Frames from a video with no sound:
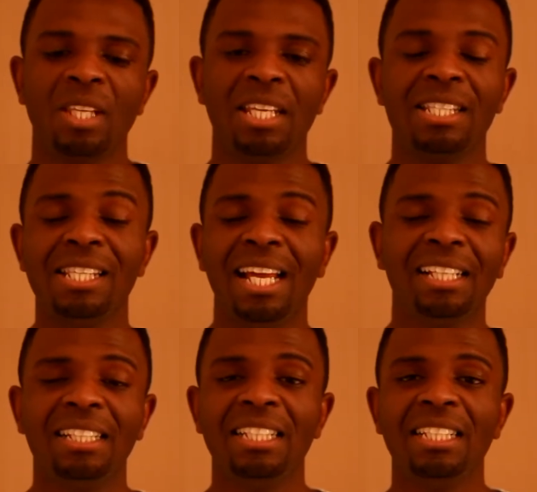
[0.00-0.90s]

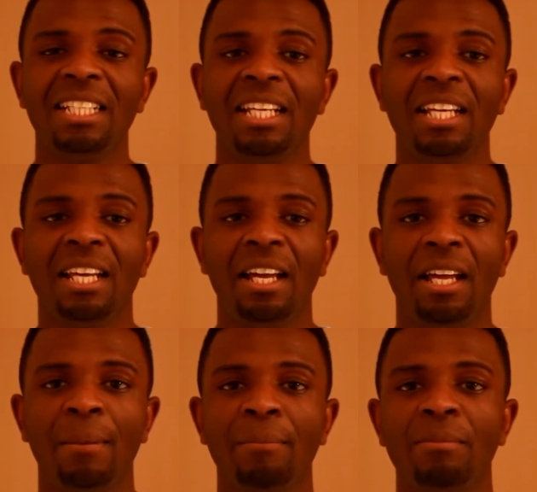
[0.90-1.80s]
exactly
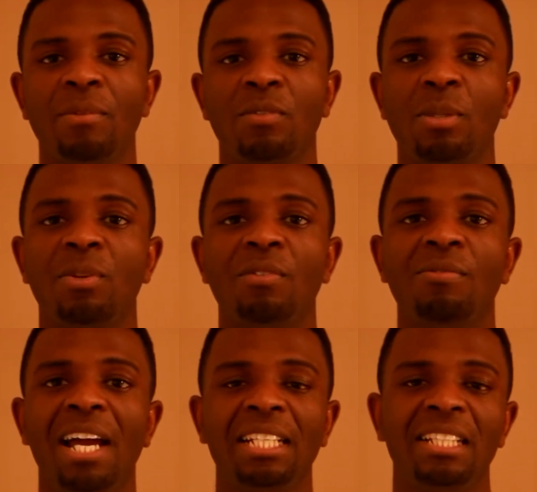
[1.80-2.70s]
some of the
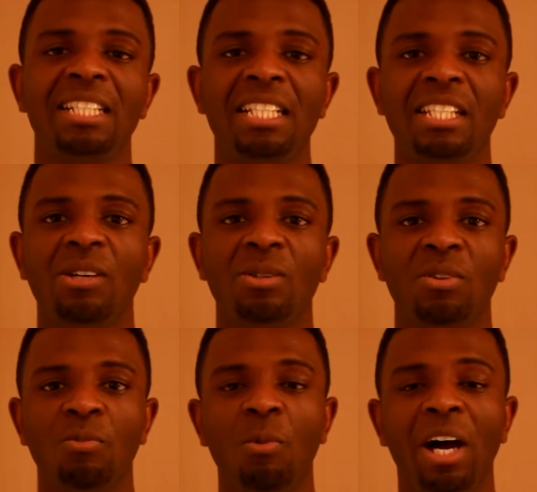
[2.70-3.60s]
finer details
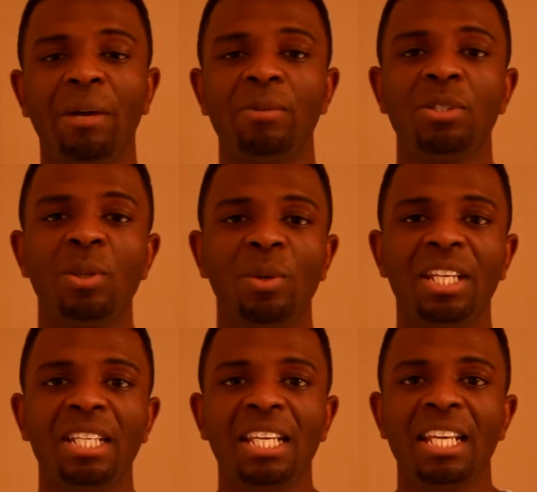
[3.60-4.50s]
of what I was
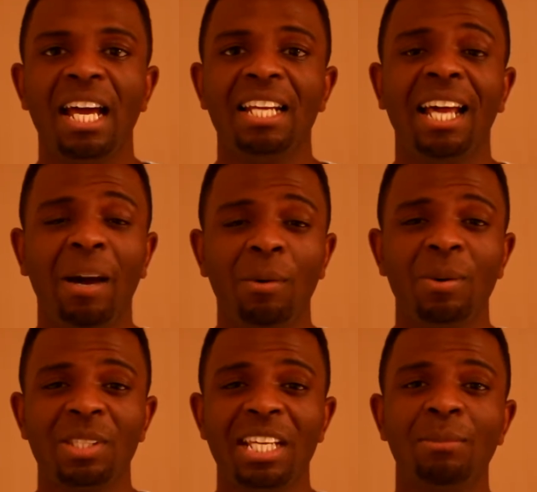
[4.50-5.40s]
doing and how I
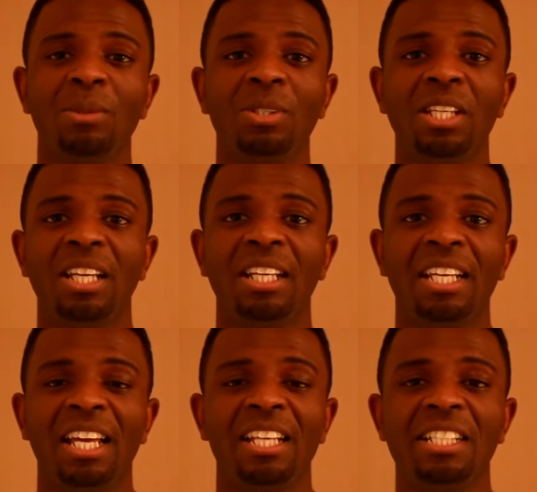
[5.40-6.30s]
was able to
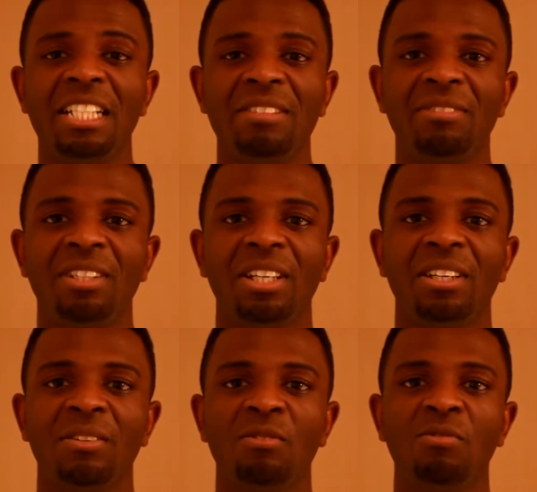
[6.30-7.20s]
achieve
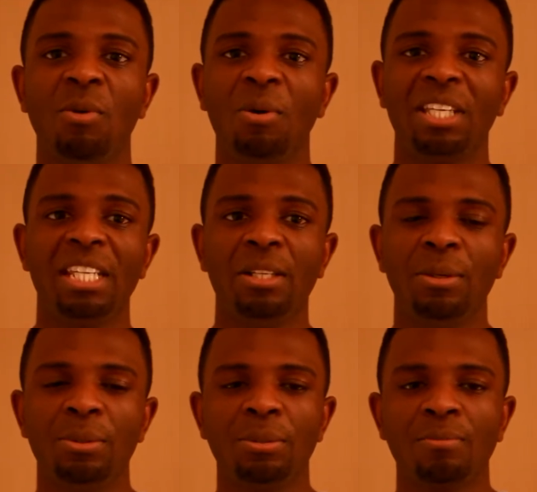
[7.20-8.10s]
the 4
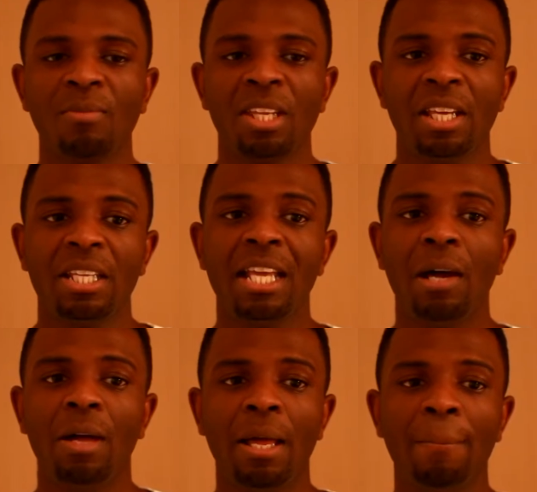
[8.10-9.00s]
kilos. Now,